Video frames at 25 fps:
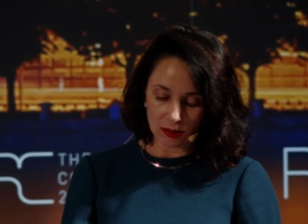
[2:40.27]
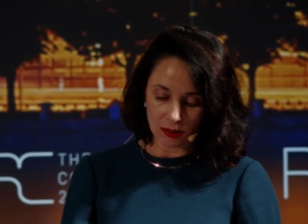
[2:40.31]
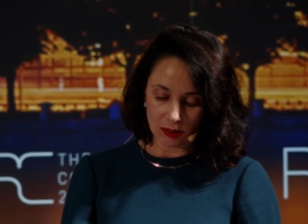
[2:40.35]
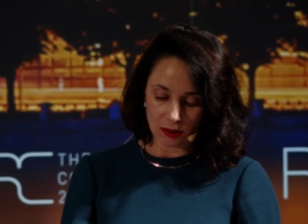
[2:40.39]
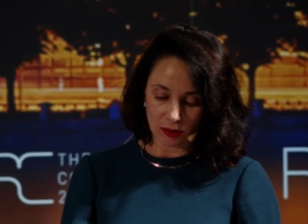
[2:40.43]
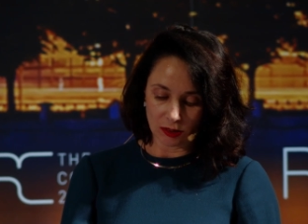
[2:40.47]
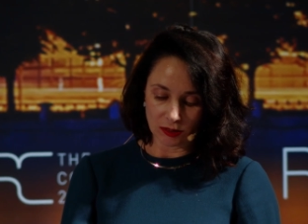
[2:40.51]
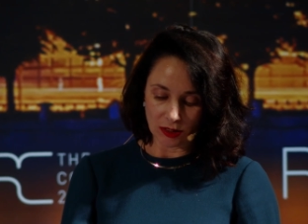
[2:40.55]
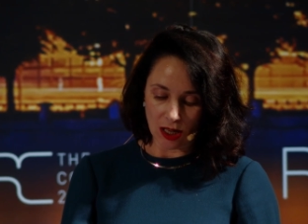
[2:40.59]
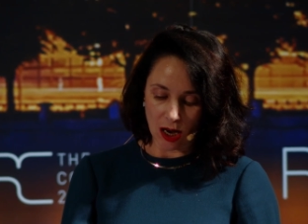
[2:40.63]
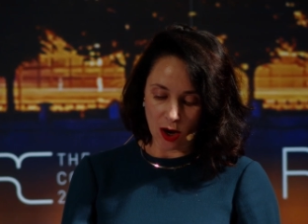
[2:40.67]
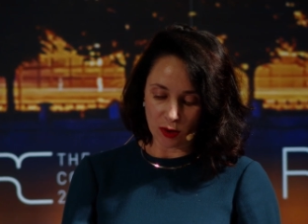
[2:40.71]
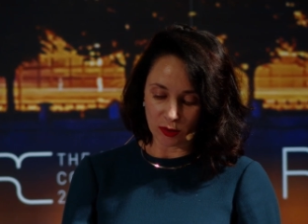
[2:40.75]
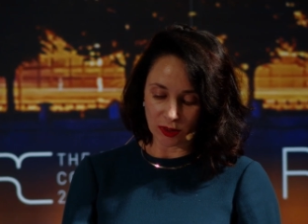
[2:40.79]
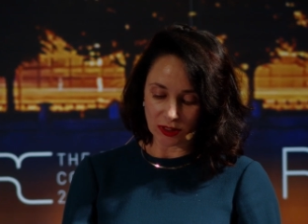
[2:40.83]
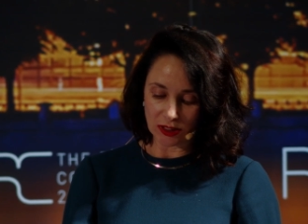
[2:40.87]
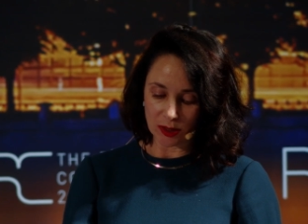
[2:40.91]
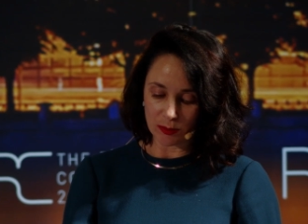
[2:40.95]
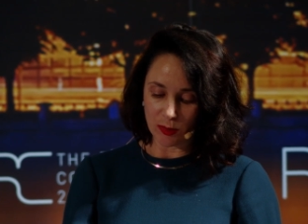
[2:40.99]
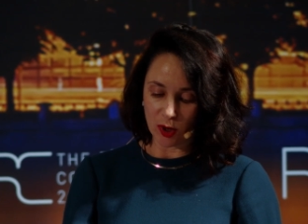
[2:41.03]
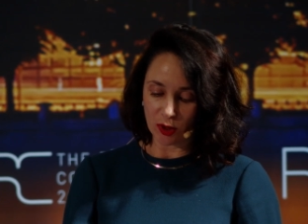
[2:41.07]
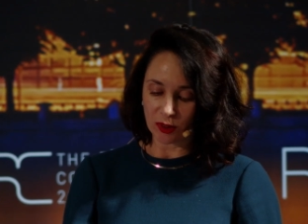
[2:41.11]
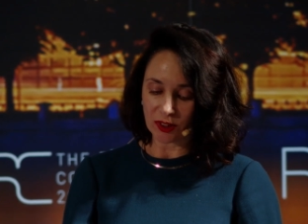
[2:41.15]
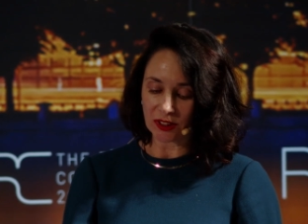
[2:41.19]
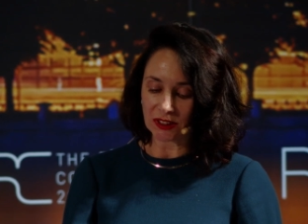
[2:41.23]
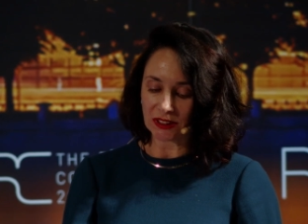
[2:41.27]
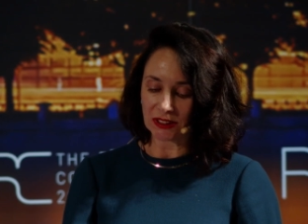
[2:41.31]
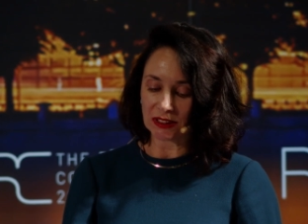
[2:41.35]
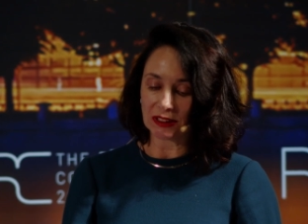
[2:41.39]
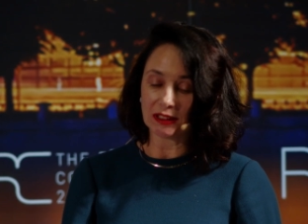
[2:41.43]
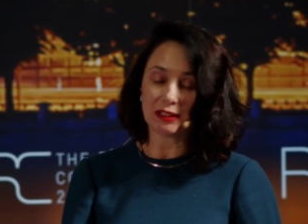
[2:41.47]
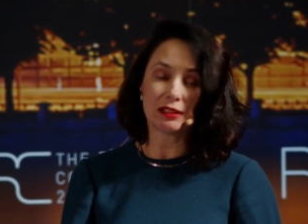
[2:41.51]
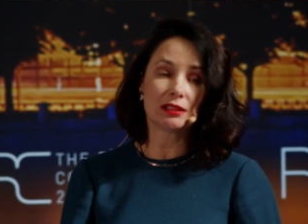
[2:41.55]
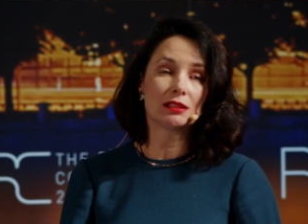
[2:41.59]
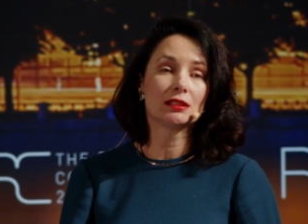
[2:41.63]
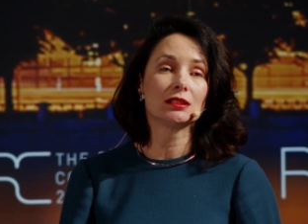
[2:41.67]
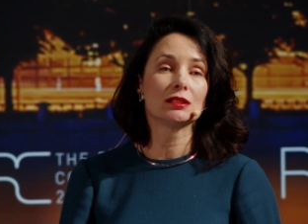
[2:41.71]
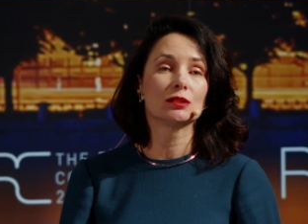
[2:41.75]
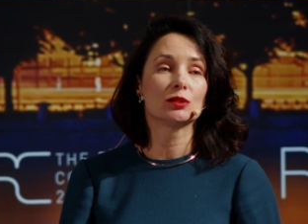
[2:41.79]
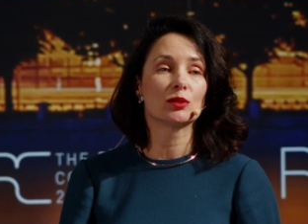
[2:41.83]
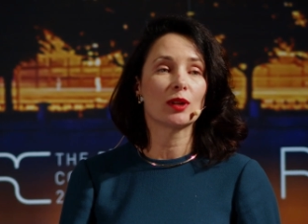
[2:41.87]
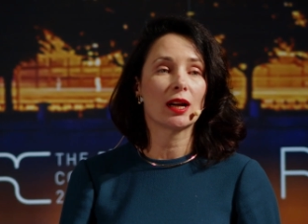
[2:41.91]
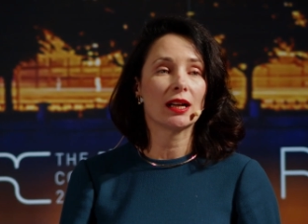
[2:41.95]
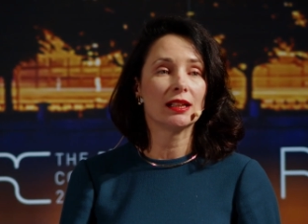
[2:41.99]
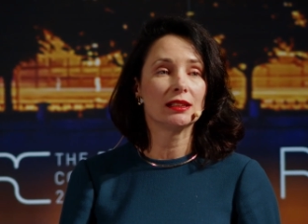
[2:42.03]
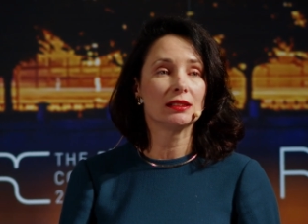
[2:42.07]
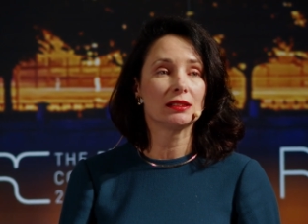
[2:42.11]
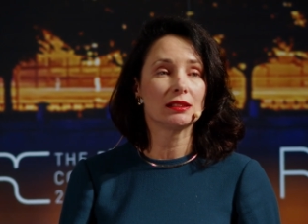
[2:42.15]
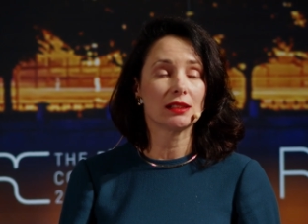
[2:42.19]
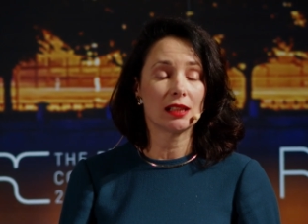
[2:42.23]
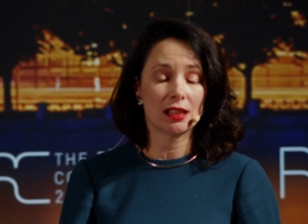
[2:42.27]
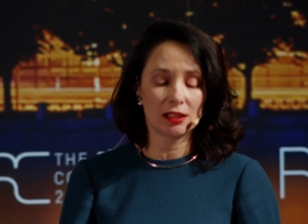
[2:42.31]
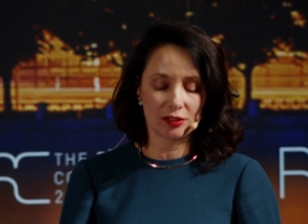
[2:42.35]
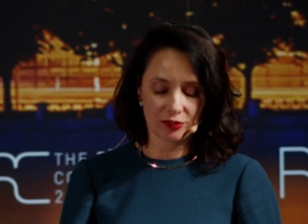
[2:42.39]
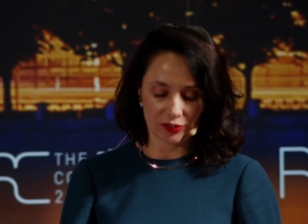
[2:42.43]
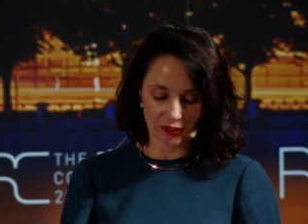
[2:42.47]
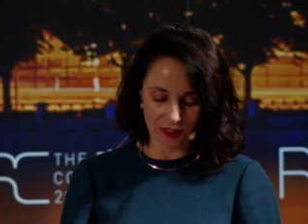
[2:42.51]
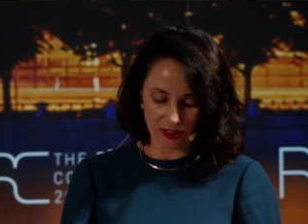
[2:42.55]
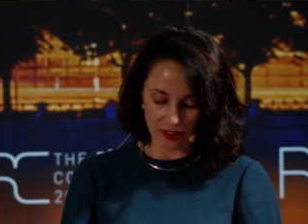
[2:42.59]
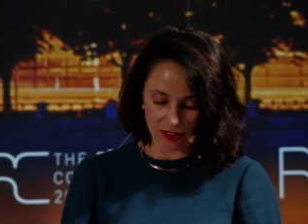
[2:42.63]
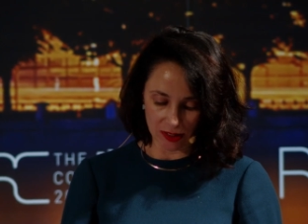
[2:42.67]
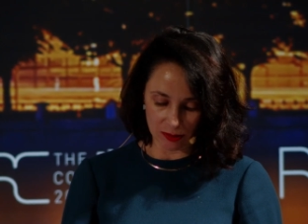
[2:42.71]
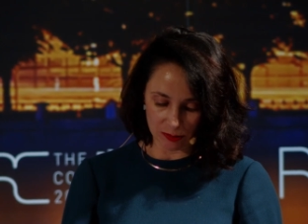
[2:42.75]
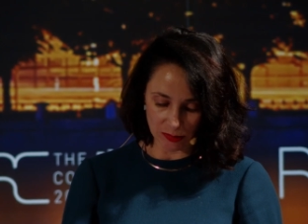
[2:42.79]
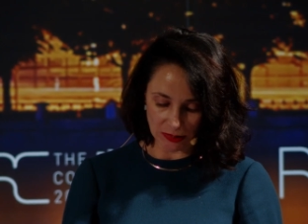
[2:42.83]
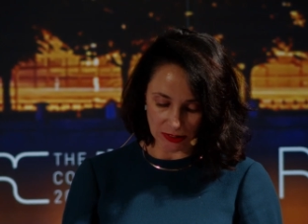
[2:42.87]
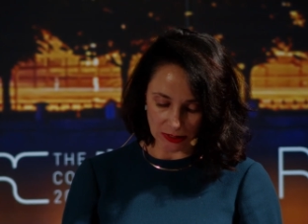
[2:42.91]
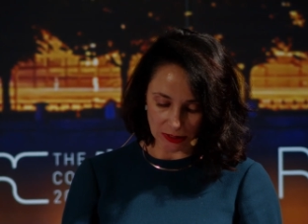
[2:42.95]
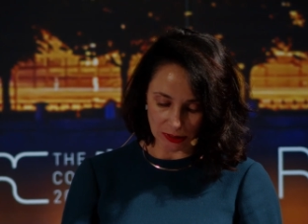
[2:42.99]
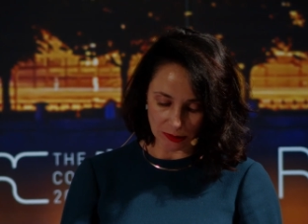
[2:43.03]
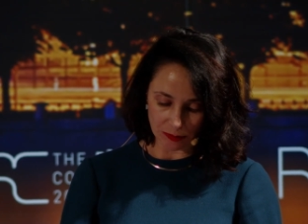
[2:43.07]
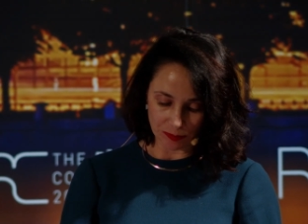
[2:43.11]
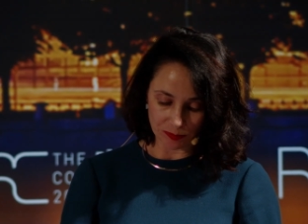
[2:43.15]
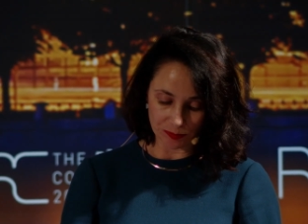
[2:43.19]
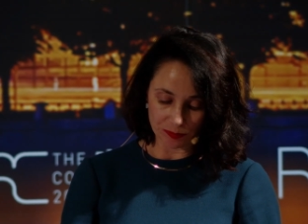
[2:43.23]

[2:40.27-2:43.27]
on our democracies, rights and freedoms.